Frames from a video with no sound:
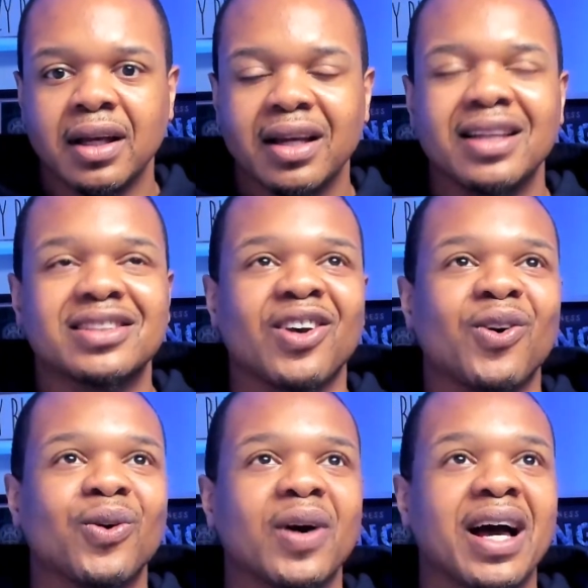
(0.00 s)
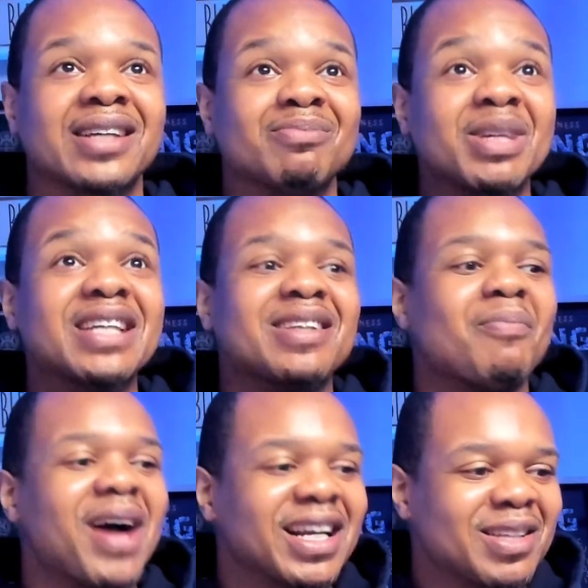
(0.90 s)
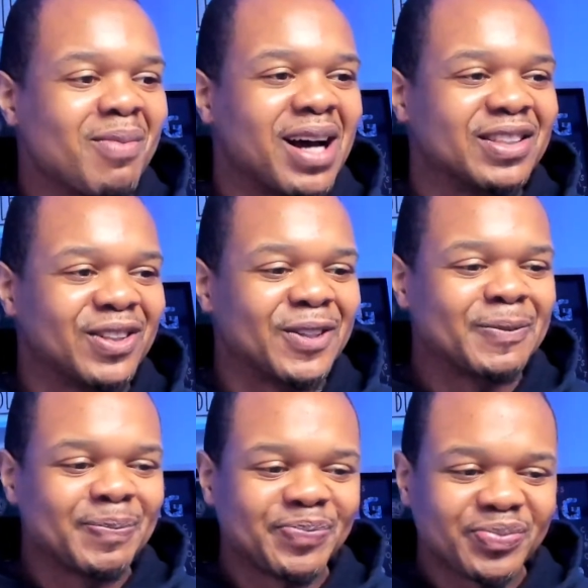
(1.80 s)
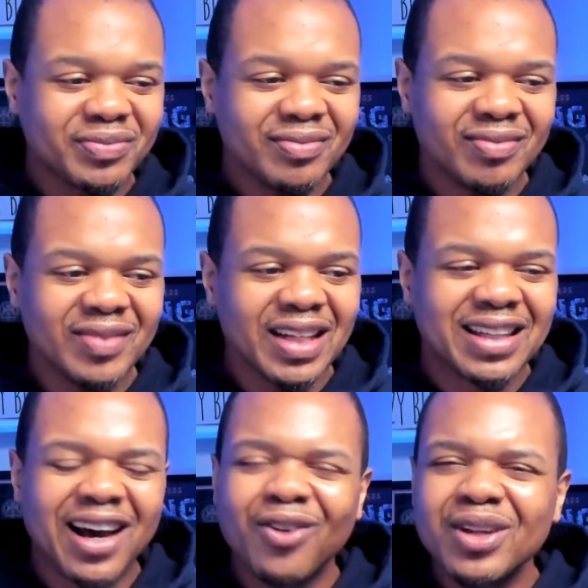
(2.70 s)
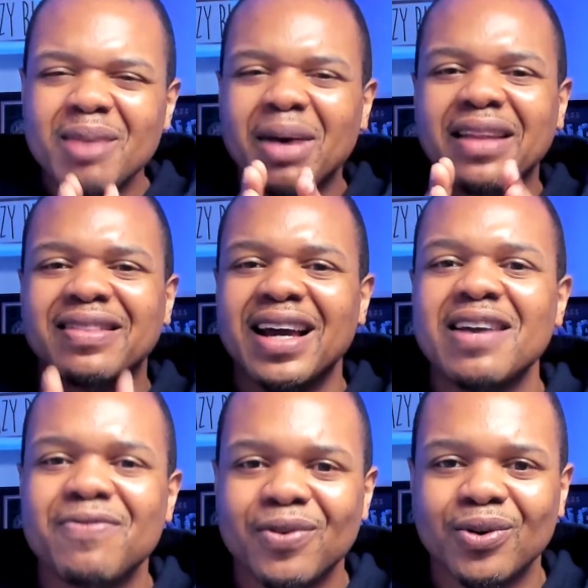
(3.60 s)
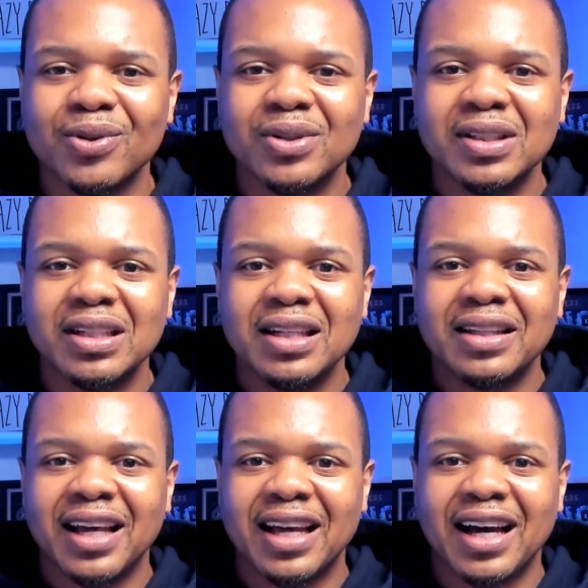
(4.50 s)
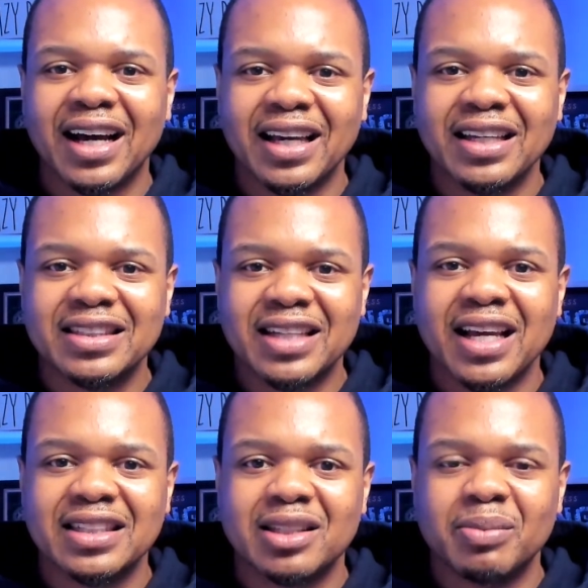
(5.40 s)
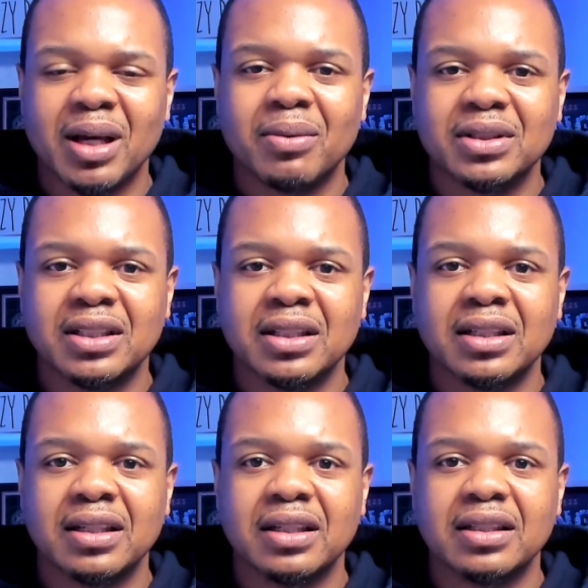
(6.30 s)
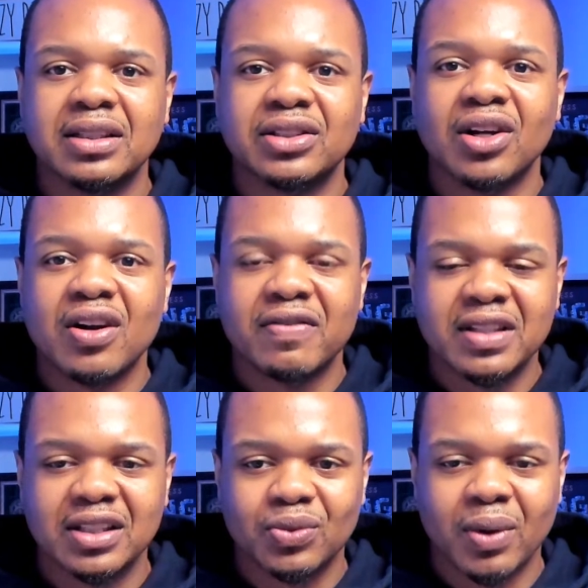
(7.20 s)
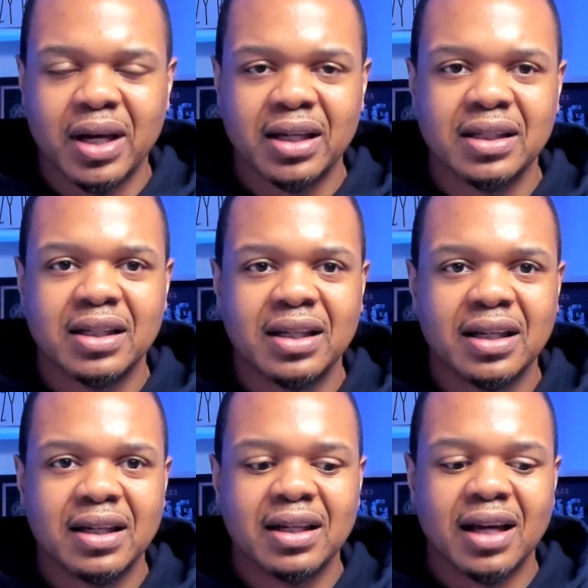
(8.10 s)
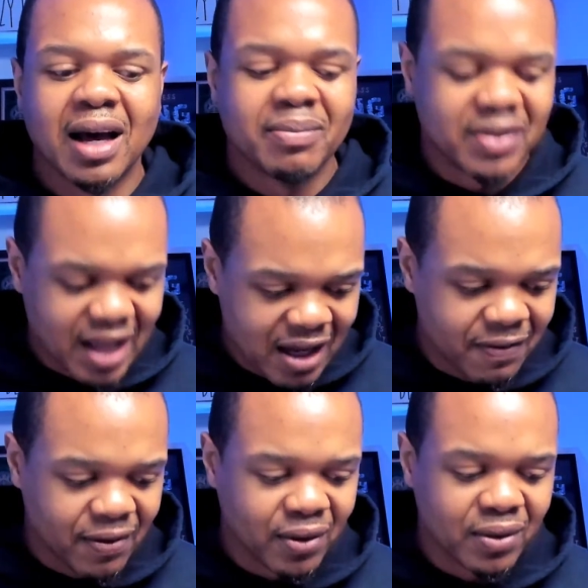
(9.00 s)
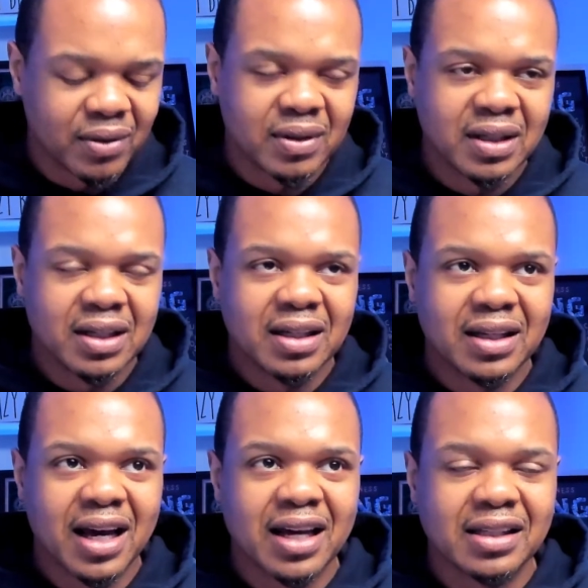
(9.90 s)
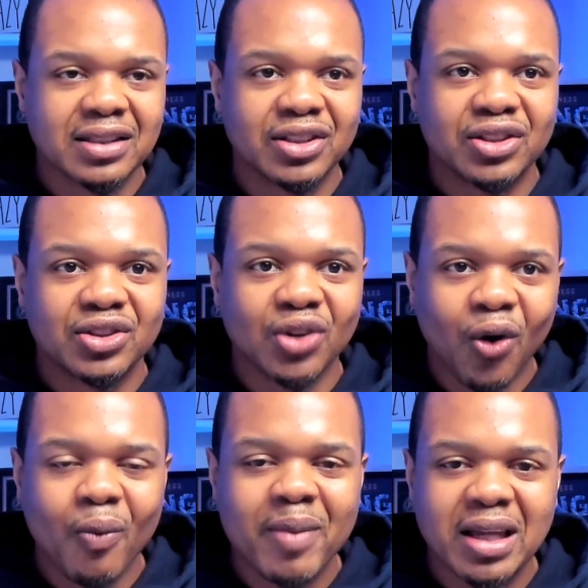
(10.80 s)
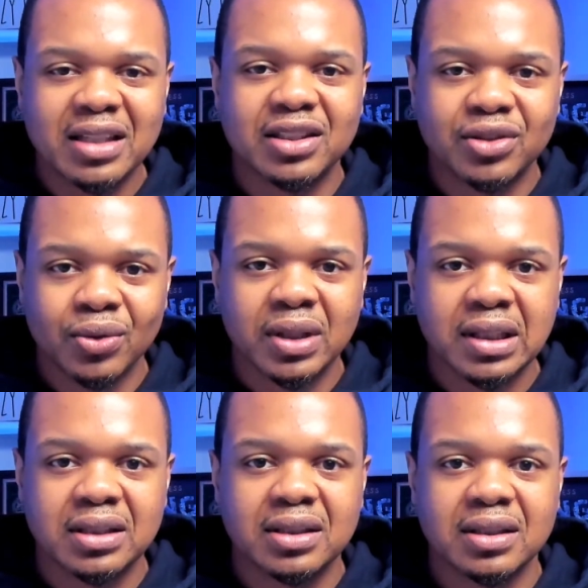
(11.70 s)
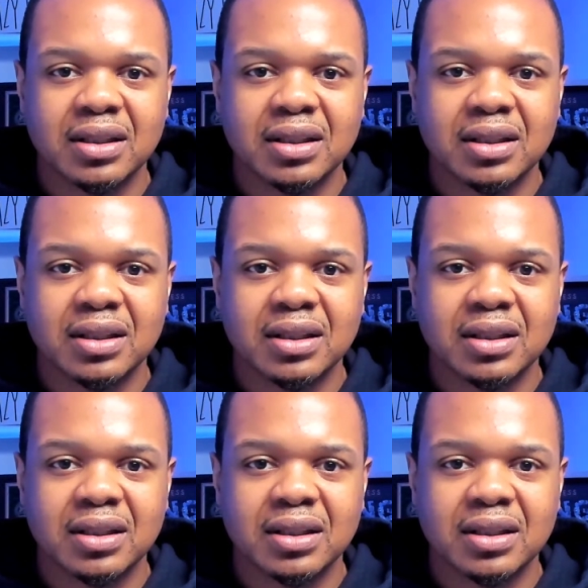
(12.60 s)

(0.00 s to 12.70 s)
And so as me as a maximizer, not only am I thankful that I get a chance to be able to serve in this way, I'm thankful that so many students,